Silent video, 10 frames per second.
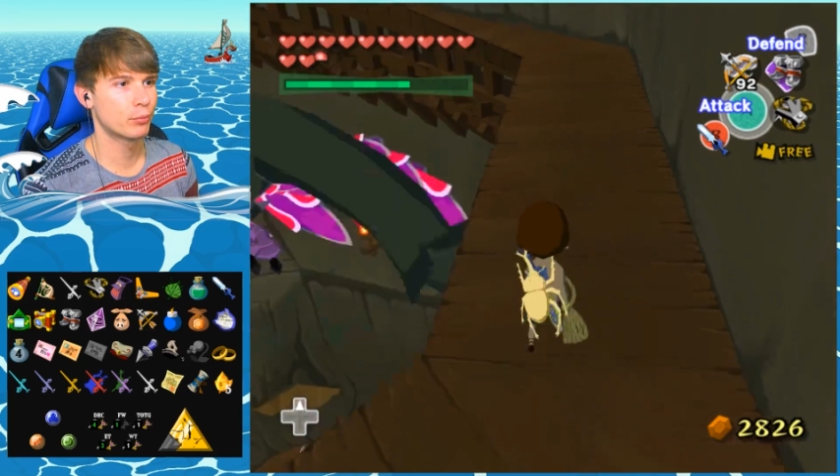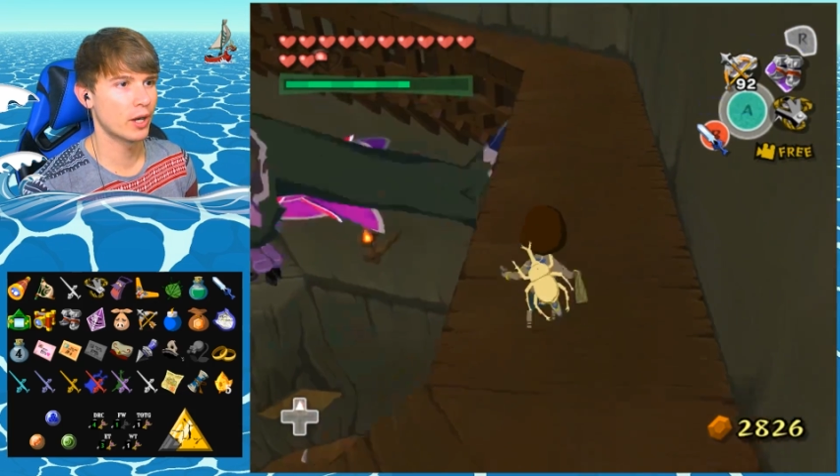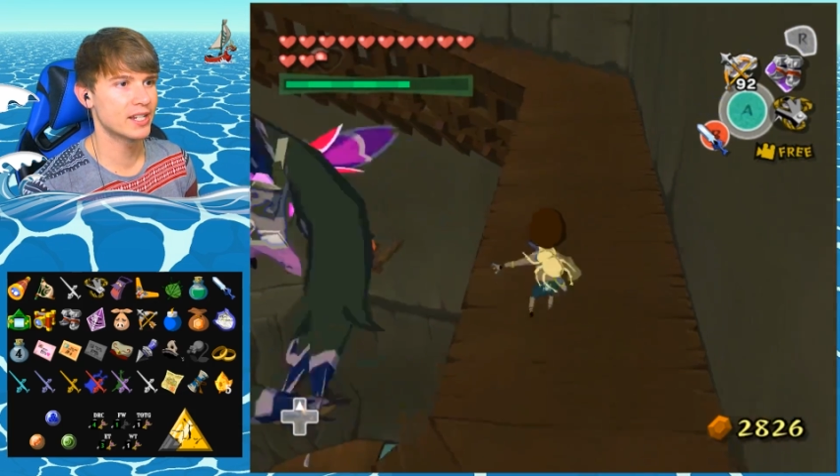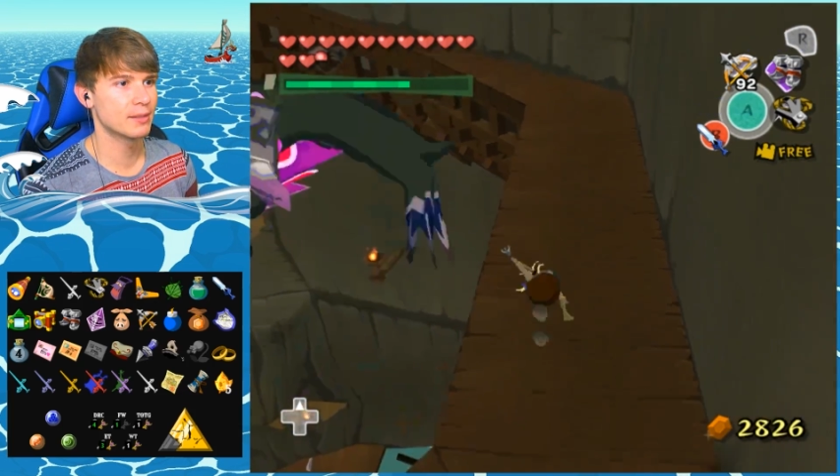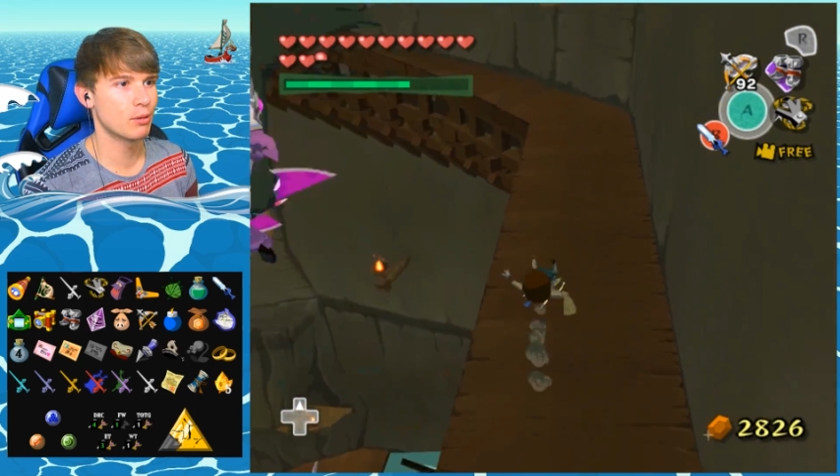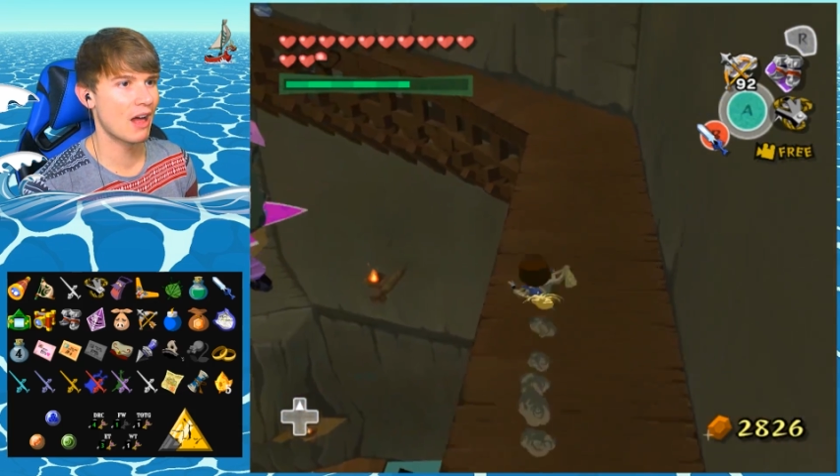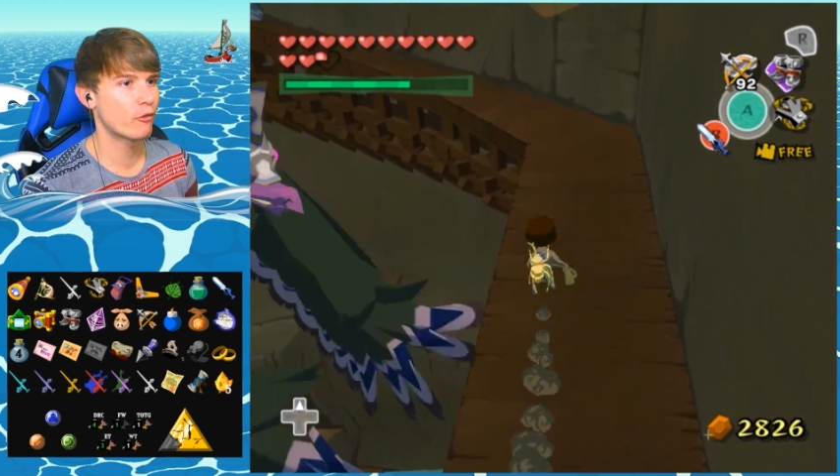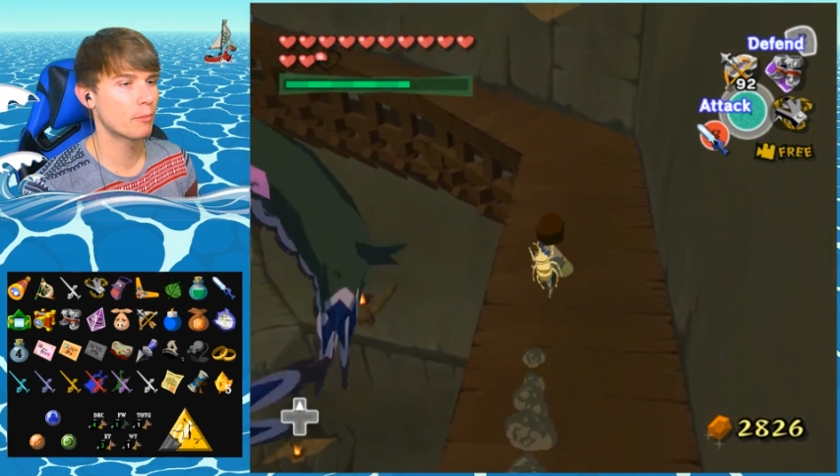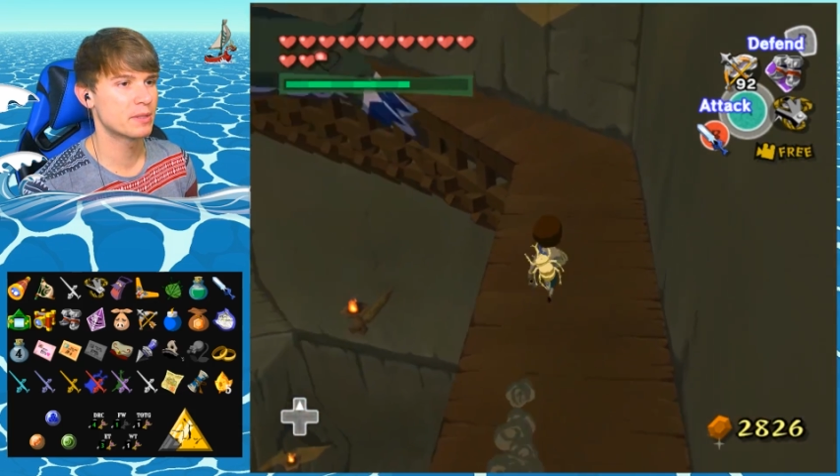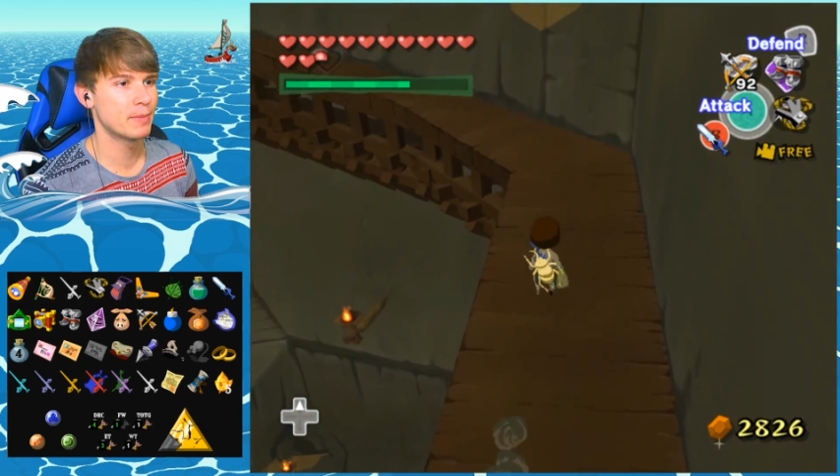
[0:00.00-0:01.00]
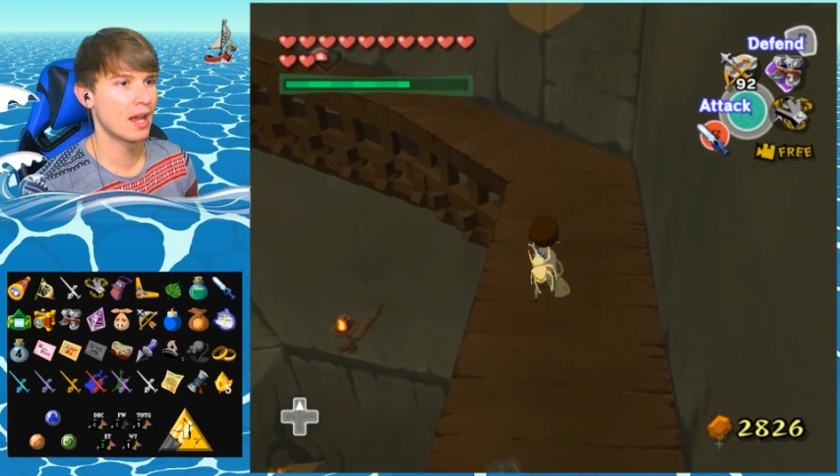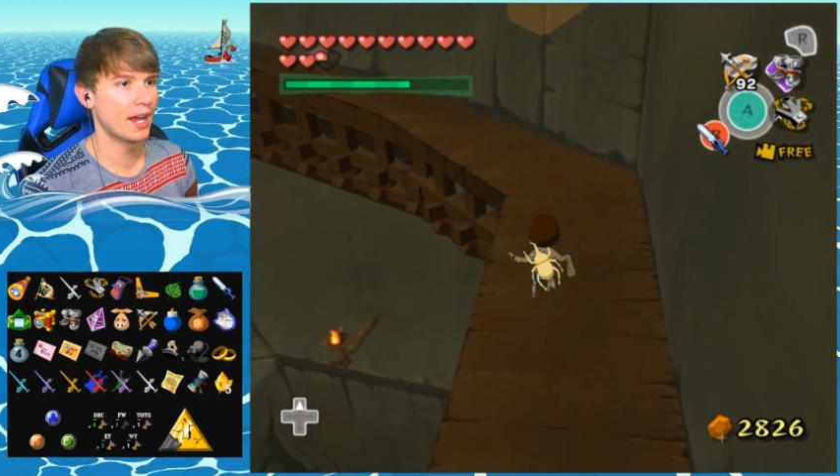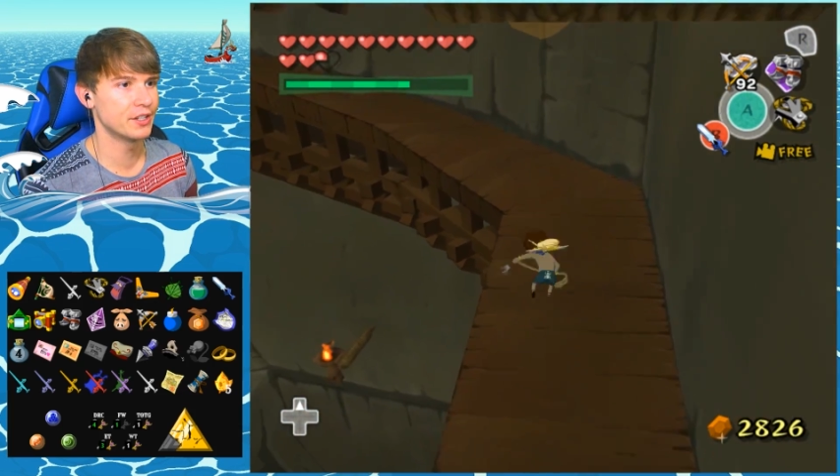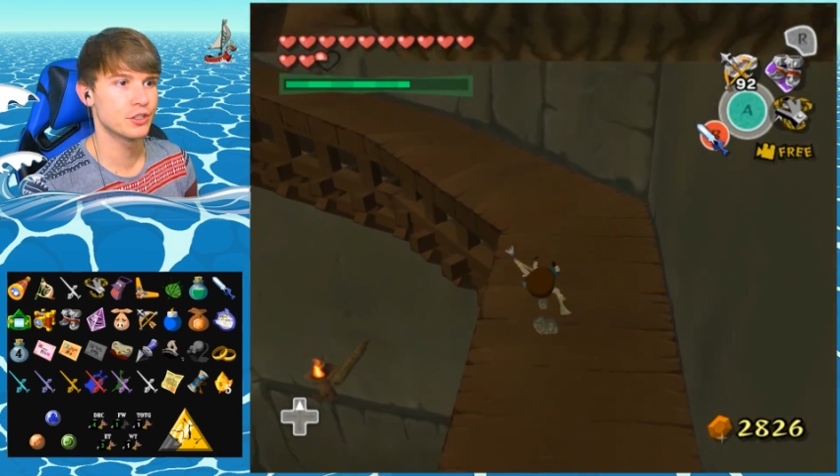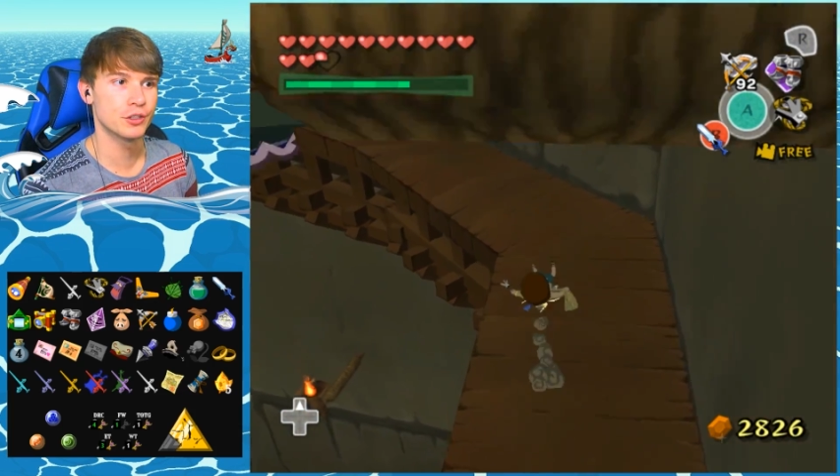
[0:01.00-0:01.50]
breaks the platforms
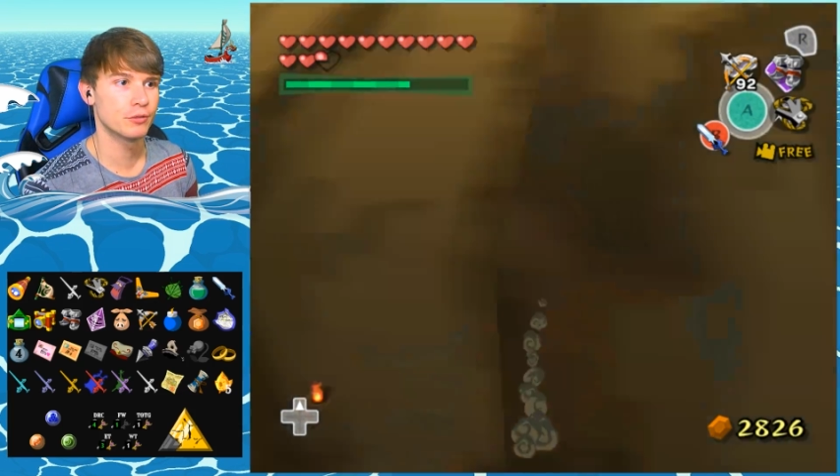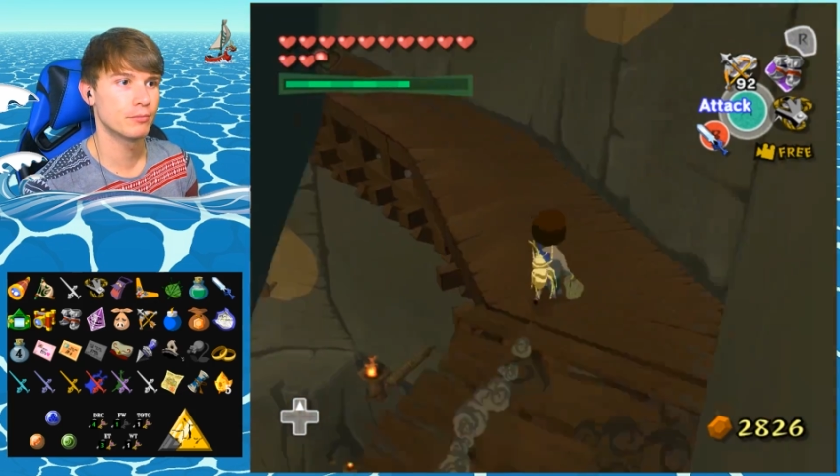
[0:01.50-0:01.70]
behind you.